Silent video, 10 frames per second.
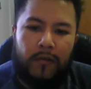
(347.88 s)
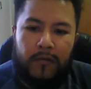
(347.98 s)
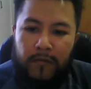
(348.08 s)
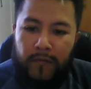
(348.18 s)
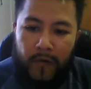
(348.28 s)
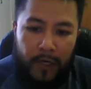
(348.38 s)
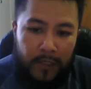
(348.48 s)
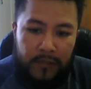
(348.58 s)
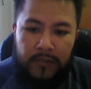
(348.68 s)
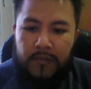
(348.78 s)
the
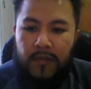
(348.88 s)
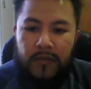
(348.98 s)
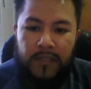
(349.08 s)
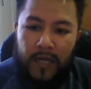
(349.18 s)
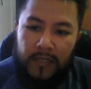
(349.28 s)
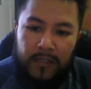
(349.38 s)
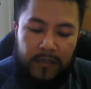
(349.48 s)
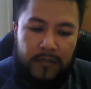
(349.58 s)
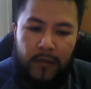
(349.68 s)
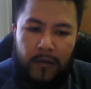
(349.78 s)
French, the
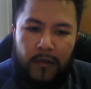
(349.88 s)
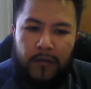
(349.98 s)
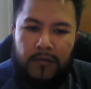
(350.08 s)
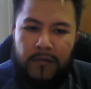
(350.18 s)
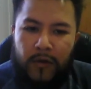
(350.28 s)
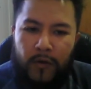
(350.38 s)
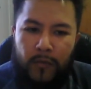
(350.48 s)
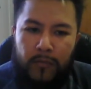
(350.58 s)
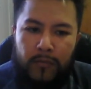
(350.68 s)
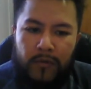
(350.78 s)
Italians.
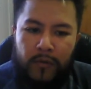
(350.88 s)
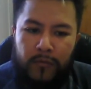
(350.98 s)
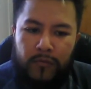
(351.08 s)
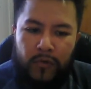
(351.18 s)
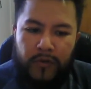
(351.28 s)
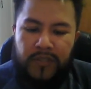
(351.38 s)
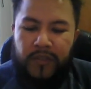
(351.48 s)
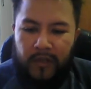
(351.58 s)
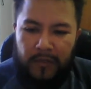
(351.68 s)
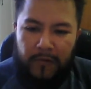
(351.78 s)
So throwing
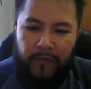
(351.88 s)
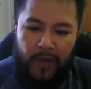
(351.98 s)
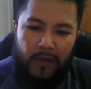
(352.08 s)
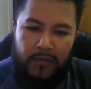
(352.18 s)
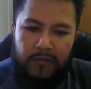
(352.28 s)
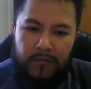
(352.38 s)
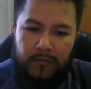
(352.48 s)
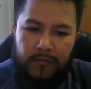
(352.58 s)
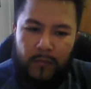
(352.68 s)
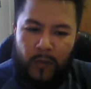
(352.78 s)
something in our face
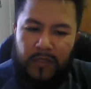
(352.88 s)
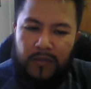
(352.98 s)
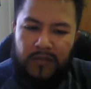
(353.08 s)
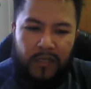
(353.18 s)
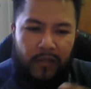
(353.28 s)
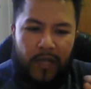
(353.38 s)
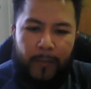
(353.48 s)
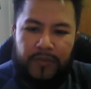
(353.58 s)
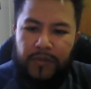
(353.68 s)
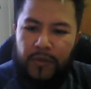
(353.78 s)
when the same thing
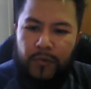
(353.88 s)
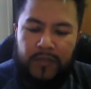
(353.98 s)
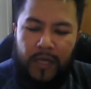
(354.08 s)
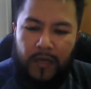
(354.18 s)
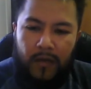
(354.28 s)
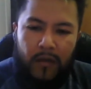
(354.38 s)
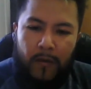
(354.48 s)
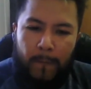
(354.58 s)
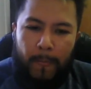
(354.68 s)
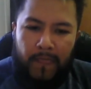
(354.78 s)
happened to you is like,
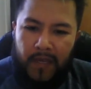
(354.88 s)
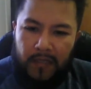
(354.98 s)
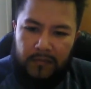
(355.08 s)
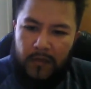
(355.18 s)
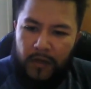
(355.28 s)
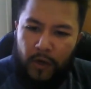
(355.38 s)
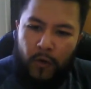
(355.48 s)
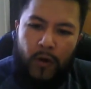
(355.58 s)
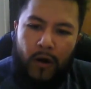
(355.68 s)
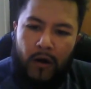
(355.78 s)
yes,
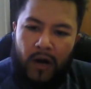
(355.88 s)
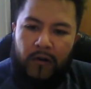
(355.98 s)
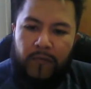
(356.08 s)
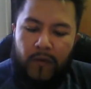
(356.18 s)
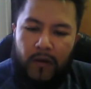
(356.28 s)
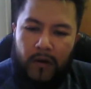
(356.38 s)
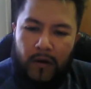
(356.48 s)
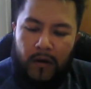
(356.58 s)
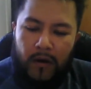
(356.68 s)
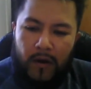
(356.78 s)

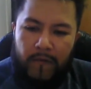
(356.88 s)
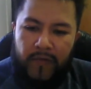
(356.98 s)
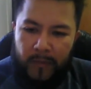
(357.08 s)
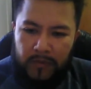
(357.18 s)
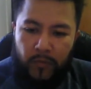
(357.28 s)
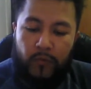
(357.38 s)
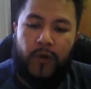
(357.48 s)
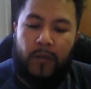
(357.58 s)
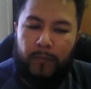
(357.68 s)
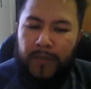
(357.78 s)
our females were
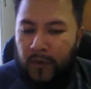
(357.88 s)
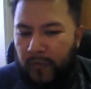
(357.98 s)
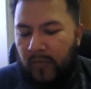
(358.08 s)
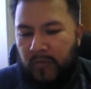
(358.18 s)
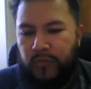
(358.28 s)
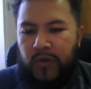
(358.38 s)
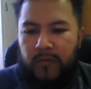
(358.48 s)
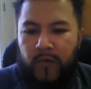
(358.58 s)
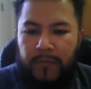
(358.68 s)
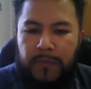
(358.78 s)
raped, but your females were
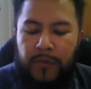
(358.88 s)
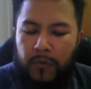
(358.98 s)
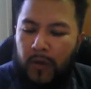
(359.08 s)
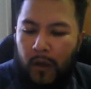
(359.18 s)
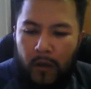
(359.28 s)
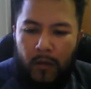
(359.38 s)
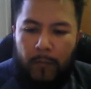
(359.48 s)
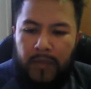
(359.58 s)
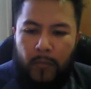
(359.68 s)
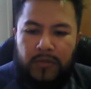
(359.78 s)
raped too.
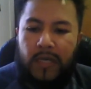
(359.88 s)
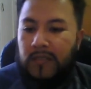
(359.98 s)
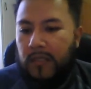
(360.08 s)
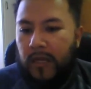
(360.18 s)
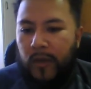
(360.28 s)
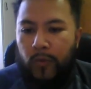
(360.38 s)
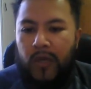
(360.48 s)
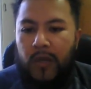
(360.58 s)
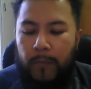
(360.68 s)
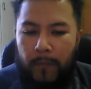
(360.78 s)
But the Messiah said that he would
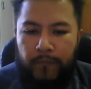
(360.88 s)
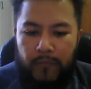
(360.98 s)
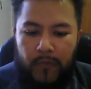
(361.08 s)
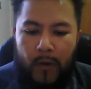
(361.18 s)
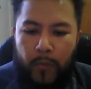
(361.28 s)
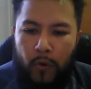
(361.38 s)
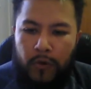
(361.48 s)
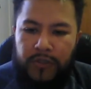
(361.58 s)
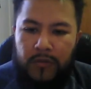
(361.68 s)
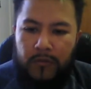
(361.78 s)
keep a
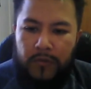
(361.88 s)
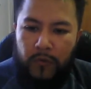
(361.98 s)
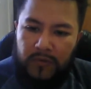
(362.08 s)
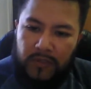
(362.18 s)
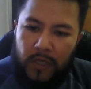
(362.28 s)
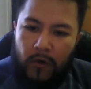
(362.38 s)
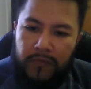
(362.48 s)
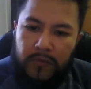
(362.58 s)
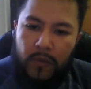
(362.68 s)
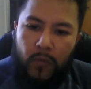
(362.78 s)
portion to himself.
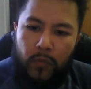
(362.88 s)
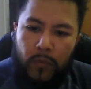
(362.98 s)
So